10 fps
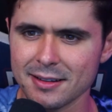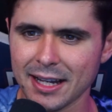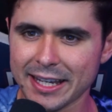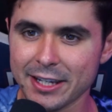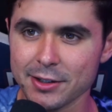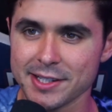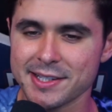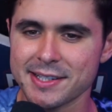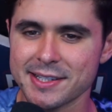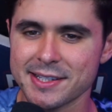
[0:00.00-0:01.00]
I killed a
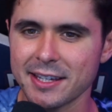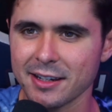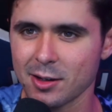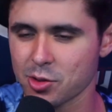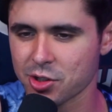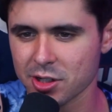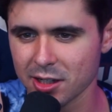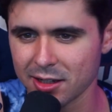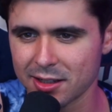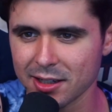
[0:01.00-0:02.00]
sea king. Oh shit,
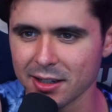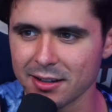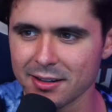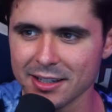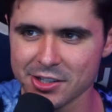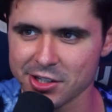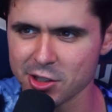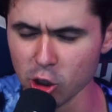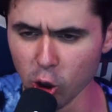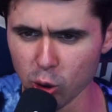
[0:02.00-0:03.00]
he did. That shit's
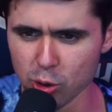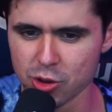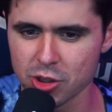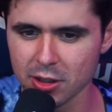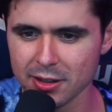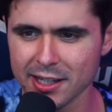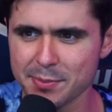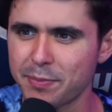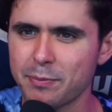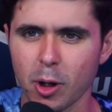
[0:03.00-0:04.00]
huge. That's,
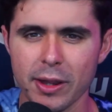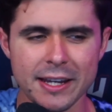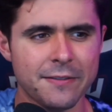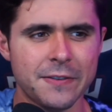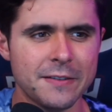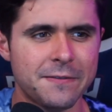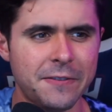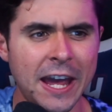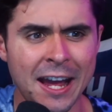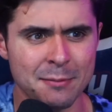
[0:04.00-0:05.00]
bro, that could feed
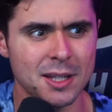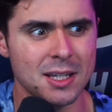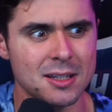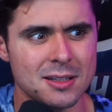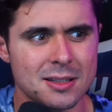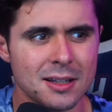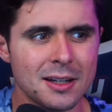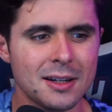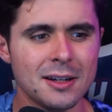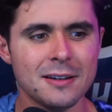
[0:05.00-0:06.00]
families.
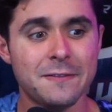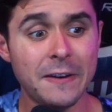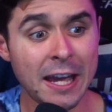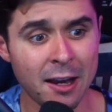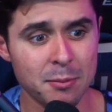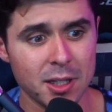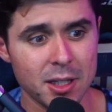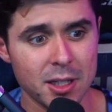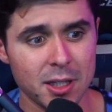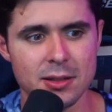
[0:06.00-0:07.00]

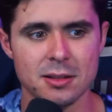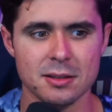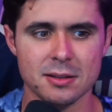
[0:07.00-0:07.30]
Families.